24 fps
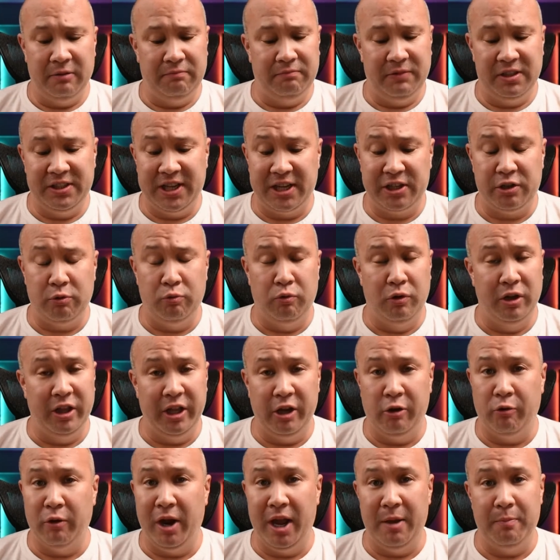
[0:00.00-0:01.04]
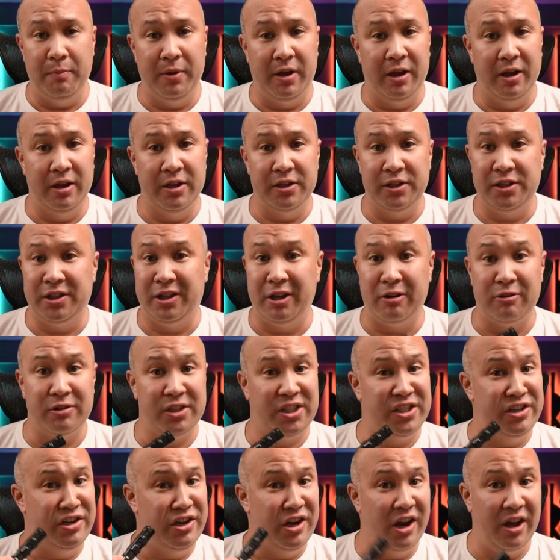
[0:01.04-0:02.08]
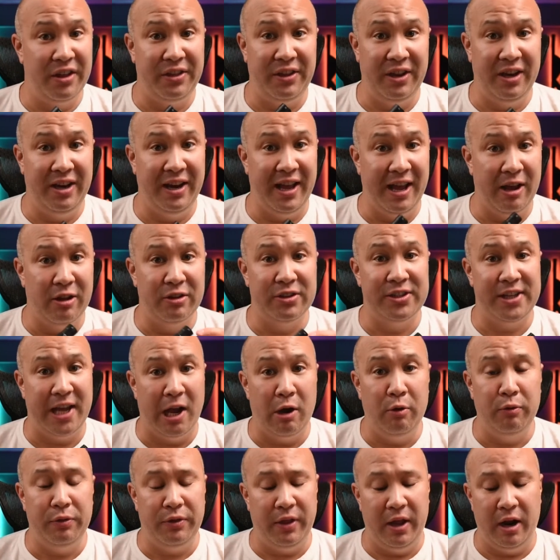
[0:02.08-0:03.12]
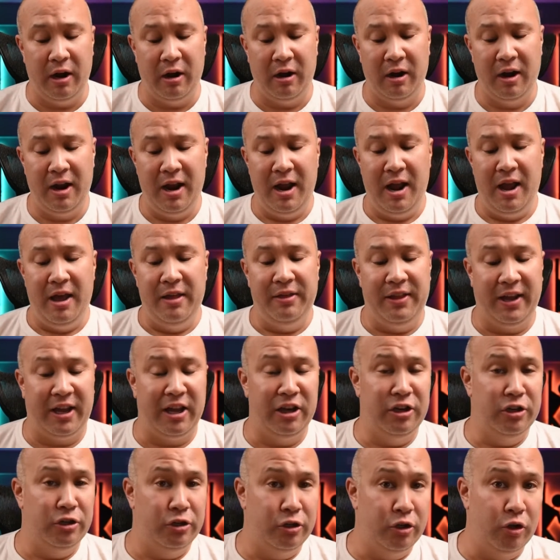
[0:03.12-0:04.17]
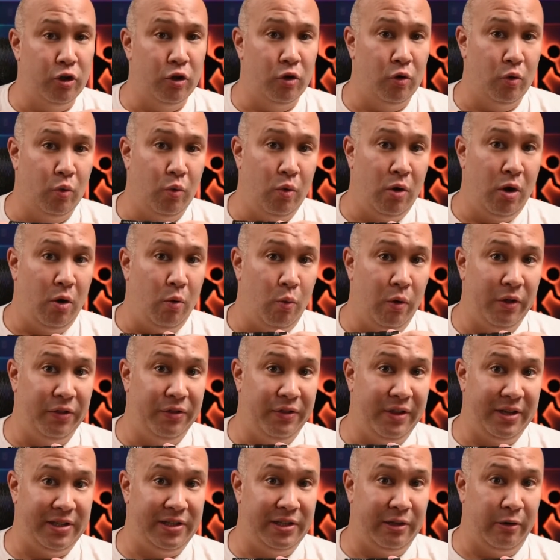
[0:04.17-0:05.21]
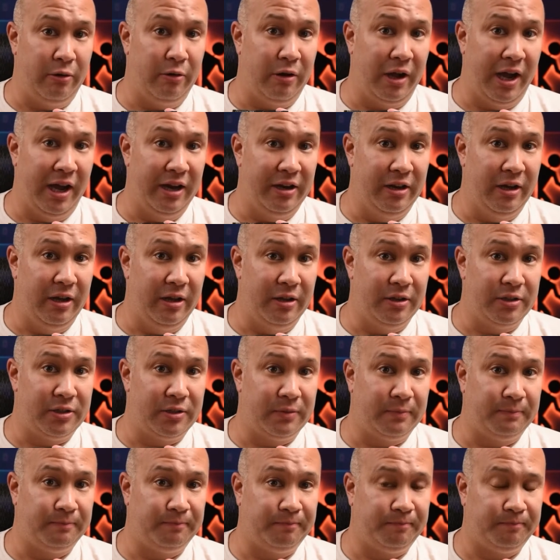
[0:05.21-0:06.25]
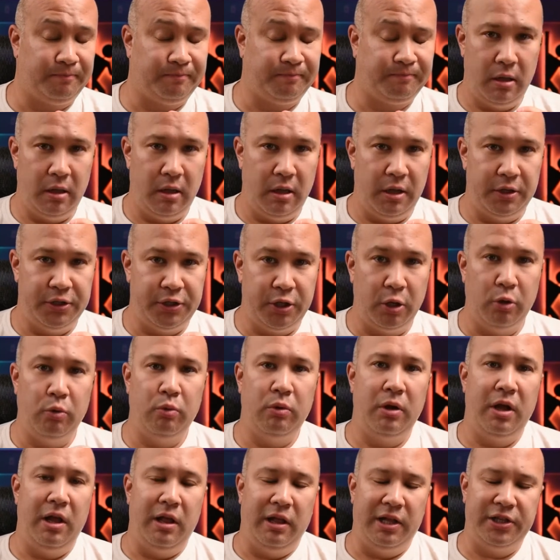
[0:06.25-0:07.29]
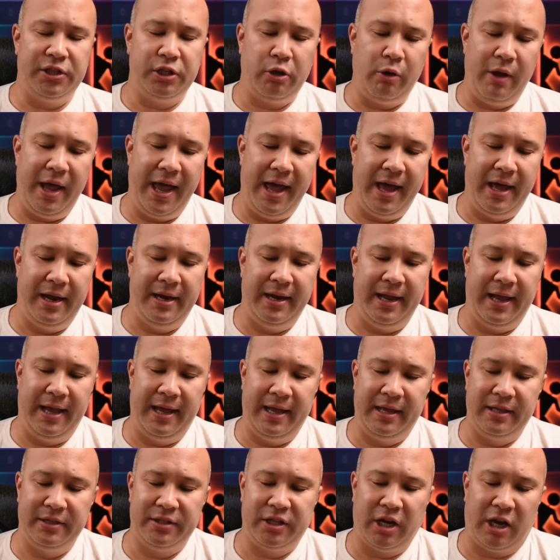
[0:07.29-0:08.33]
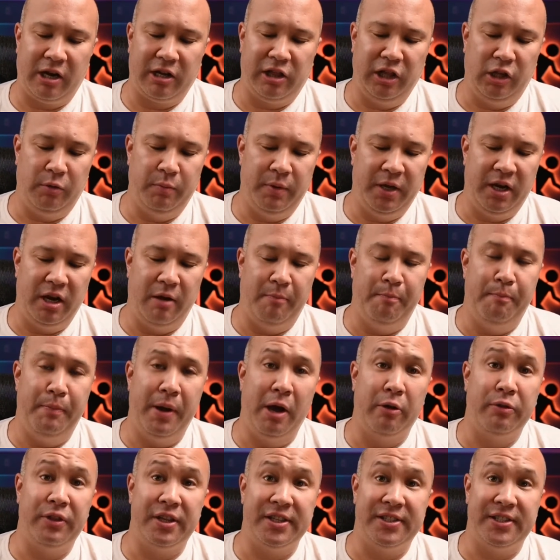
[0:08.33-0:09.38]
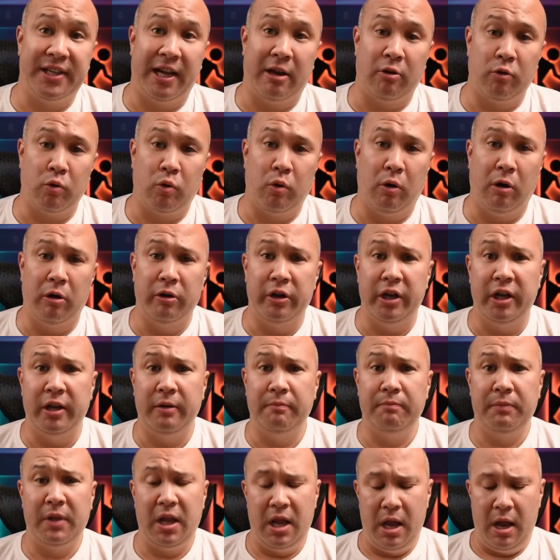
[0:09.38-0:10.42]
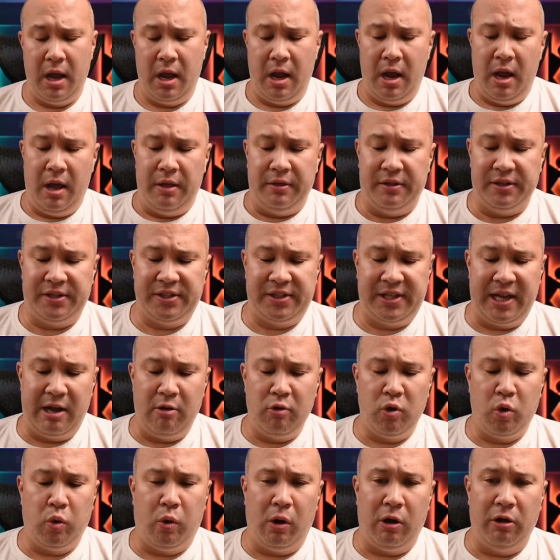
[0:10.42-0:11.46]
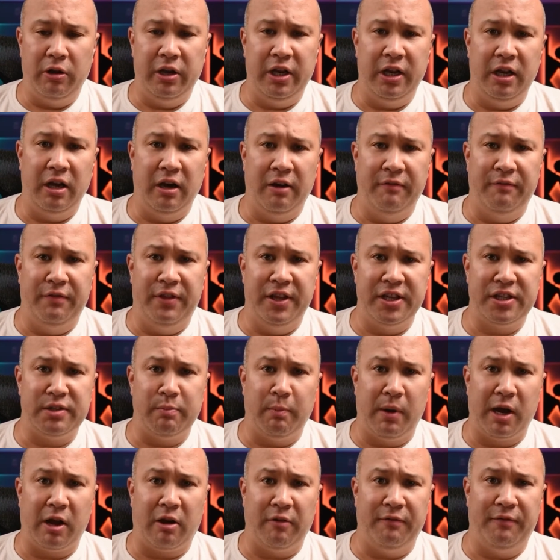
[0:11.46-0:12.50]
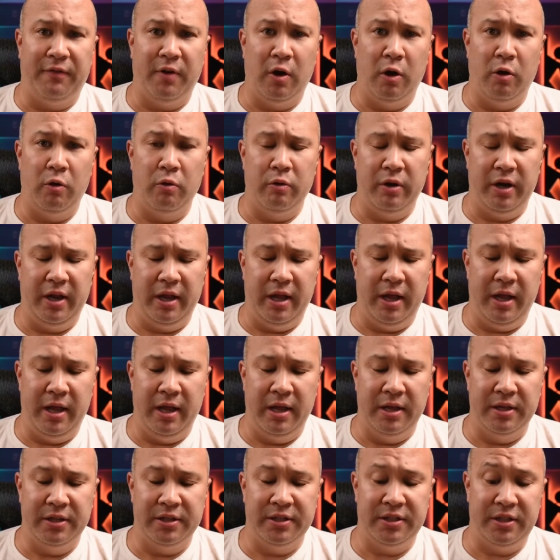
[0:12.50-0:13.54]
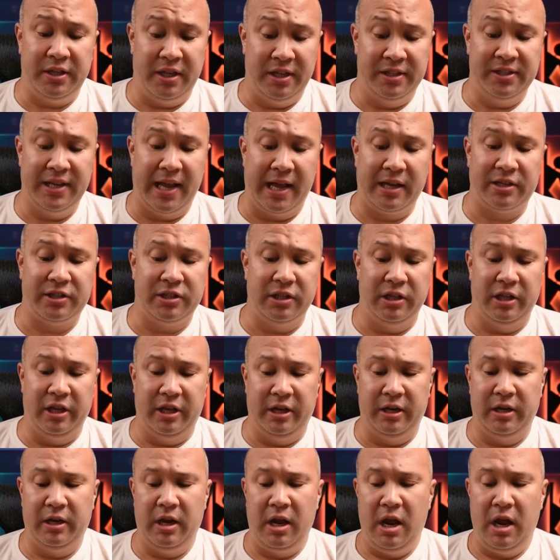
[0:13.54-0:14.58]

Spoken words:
is actually really great, because there's nothing else out there that can do what this little guy does. So let's go ahead and talk a little bit about the sound quality. The sound quality of this microphone is excellent.